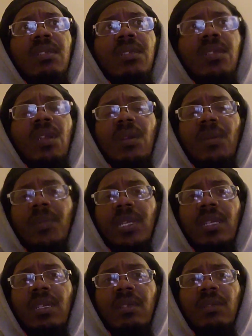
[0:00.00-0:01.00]
turned
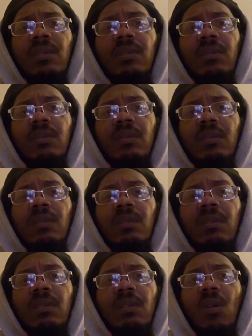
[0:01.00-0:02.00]
me
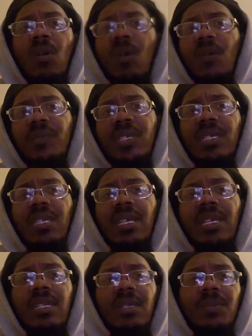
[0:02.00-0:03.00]
off, just
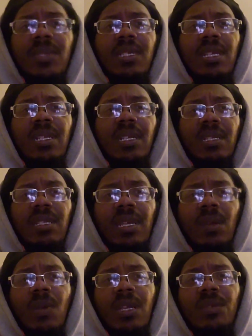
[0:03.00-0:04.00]
hearing them say that.
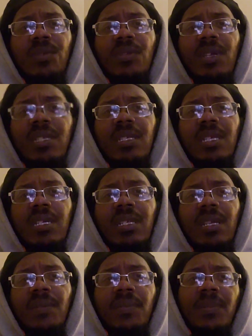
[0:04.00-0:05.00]
Like, why you trying to take
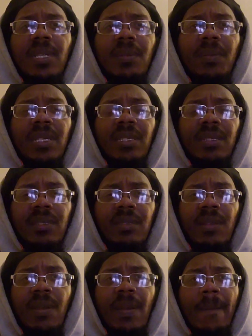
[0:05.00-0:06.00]
that from that man?
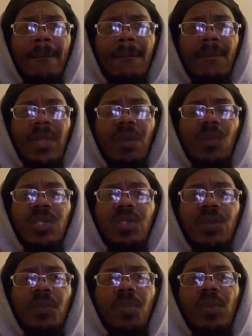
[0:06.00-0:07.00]
Like,
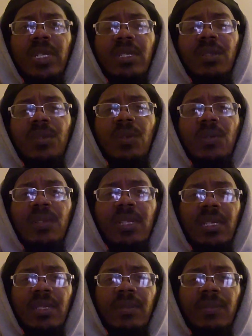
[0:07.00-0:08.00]
what's the point of doing
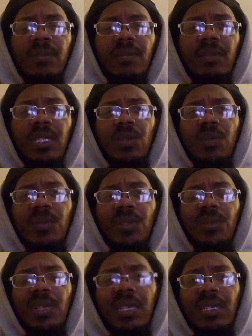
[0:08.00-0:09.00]
that? You don't
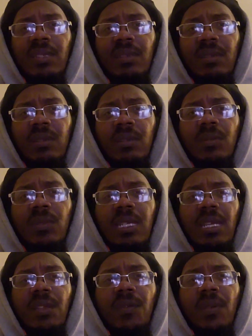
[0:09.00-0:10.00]
do that. You don't
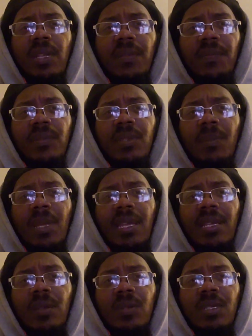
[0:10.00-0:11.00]
take credit for
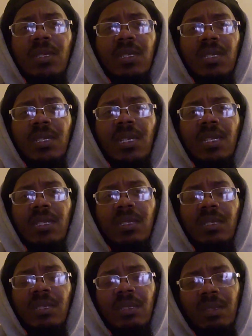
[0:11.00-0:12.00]
somebody else's
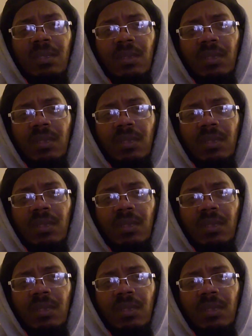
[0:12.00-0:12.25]
intelligence.